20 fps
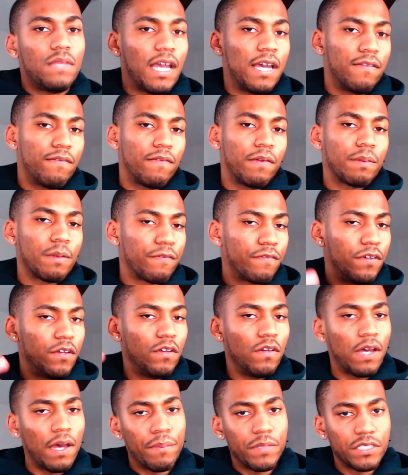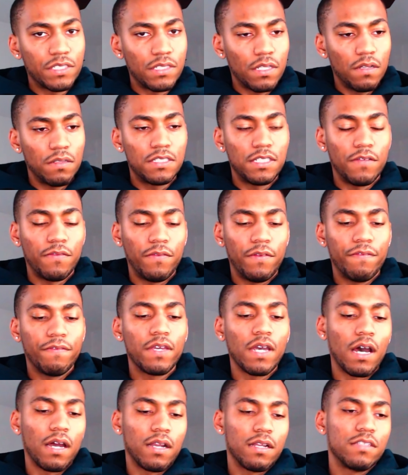And from the few episodes that we've
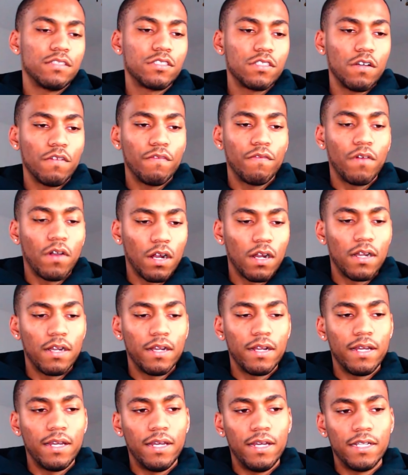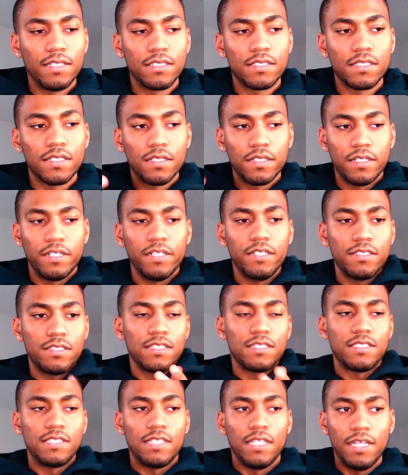gotten so far, it's clear to
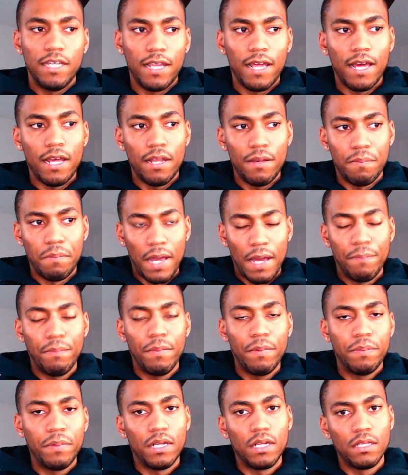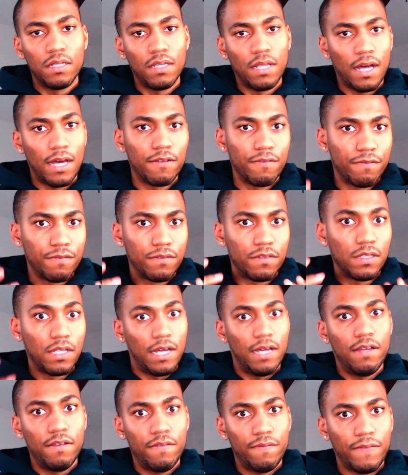see that Mappa put a lot of
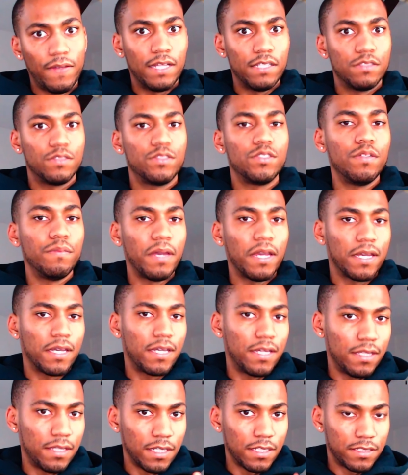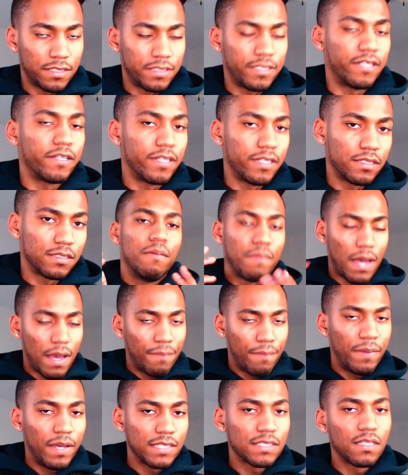love into making this series.
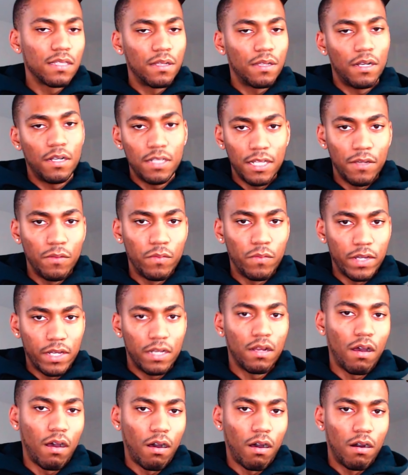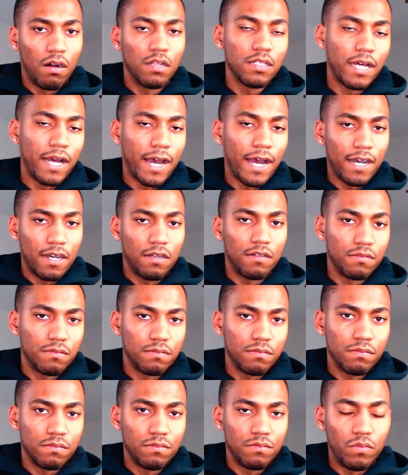Mappa has literally went all out
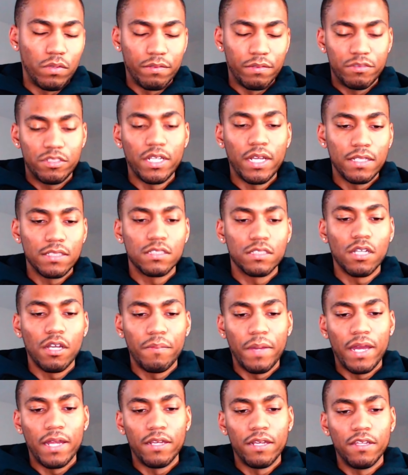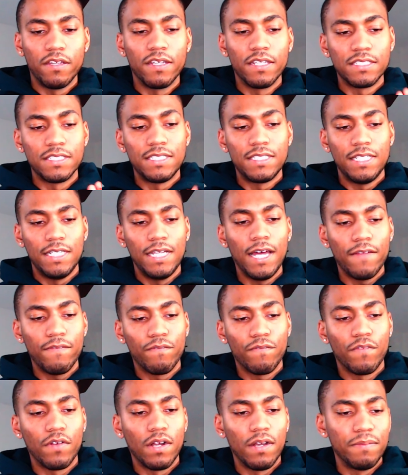with Chainsaw Man. You can see that
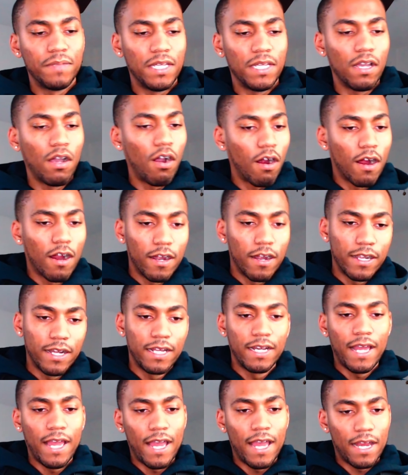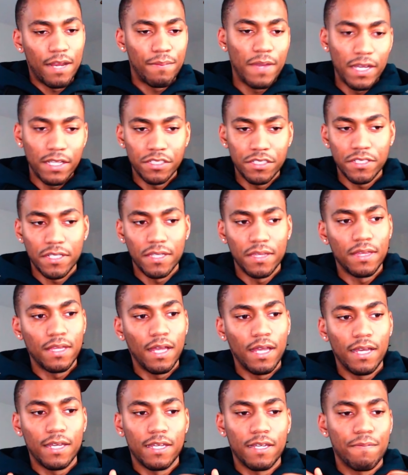from the art and animation.
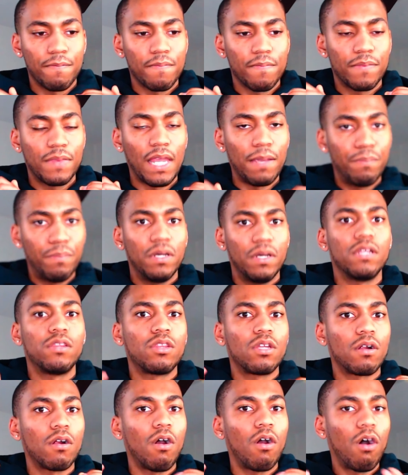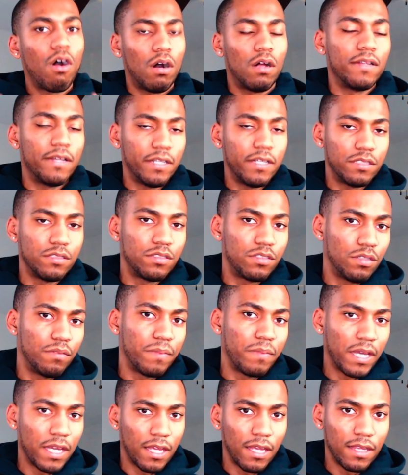Like, they put their all into
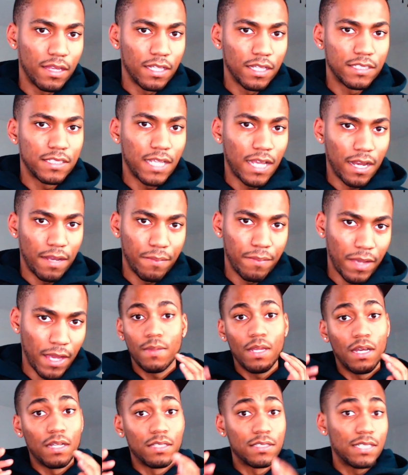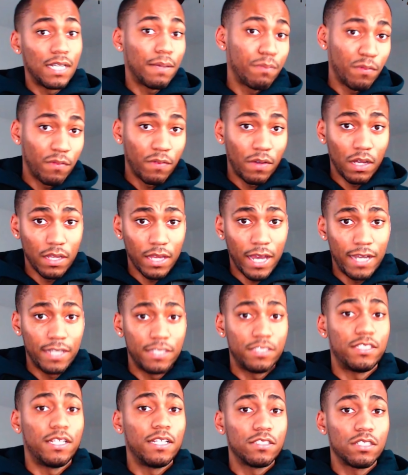making this anime. On top of all that,
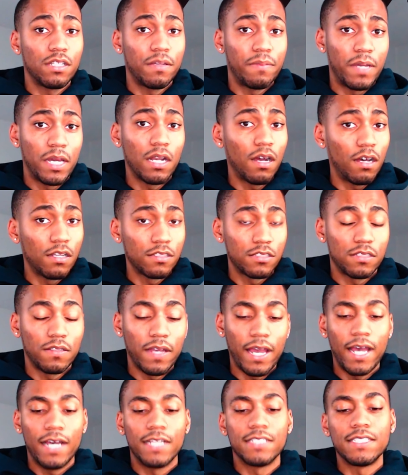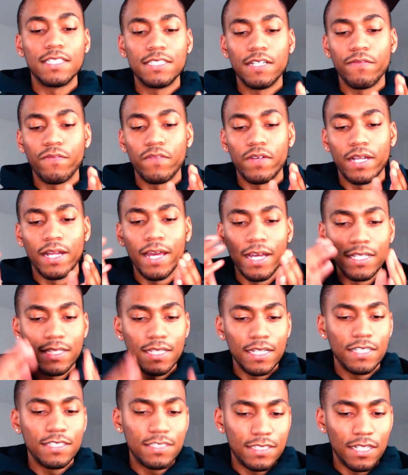Chainsaw Man also has a different
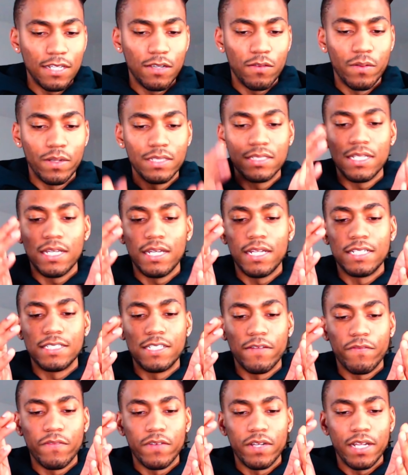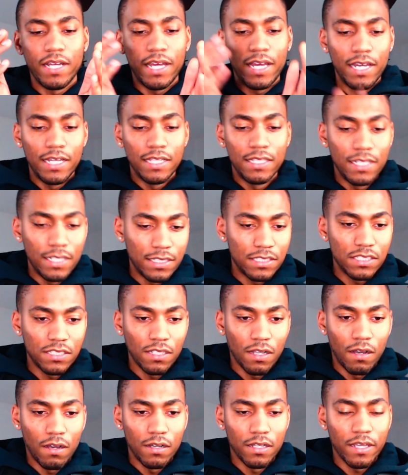ending sequence and a different ending
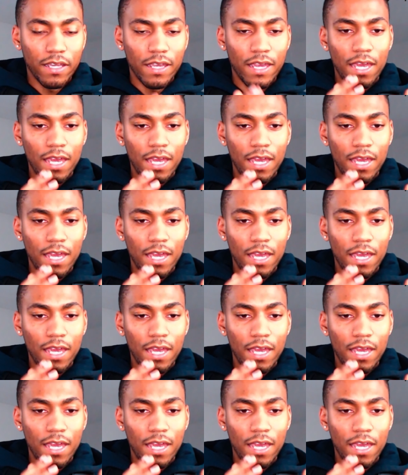song